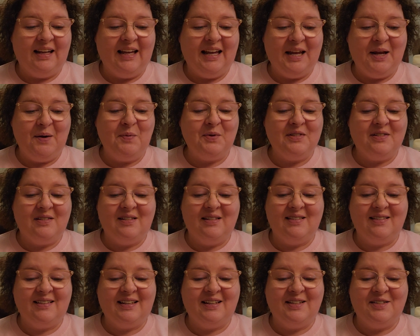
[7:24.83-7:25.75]
he was
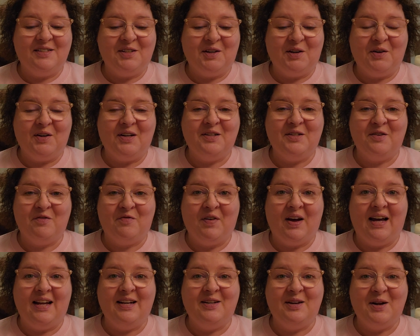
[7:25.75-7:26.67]
disconcerted to
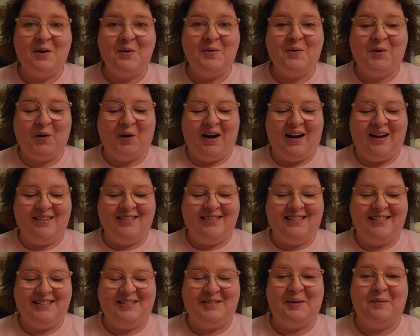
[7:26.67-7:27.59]
find no crowds
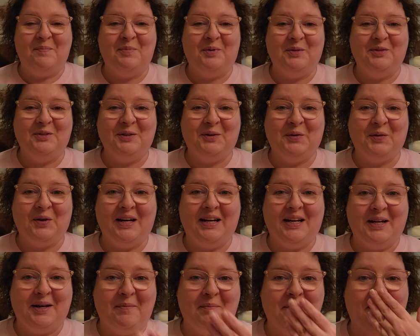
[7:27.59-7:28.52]
assembled to greet
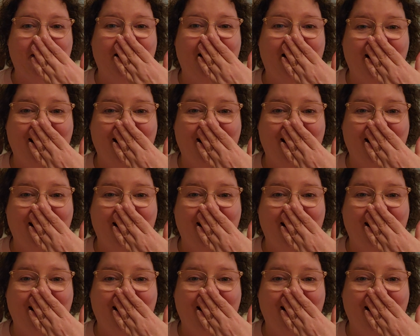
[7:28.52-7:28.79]
him.